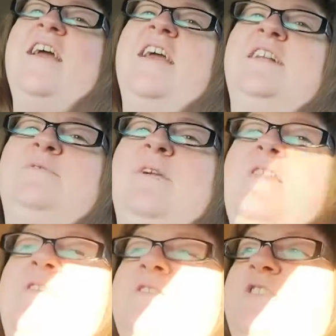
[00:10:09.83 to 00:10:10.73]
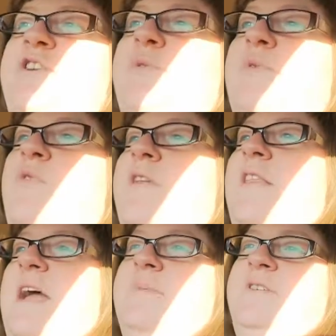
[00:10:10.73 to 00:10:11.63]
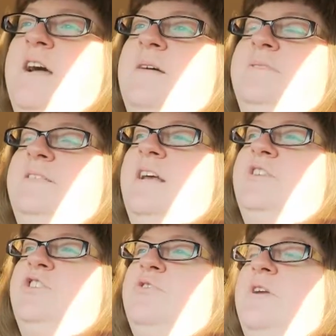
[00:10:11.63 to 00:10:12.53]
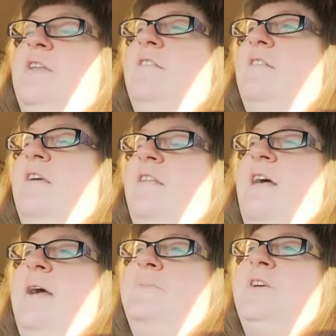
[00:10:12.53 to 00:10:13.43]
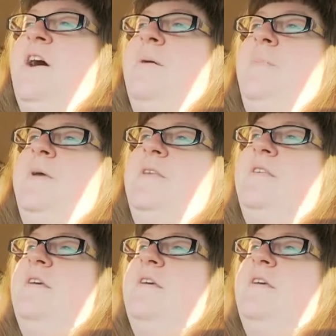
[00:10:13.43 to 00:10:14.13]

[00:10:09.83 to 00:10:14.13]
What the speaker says: It's one of those 2-in-1 laptops, touchscreen and laptop, and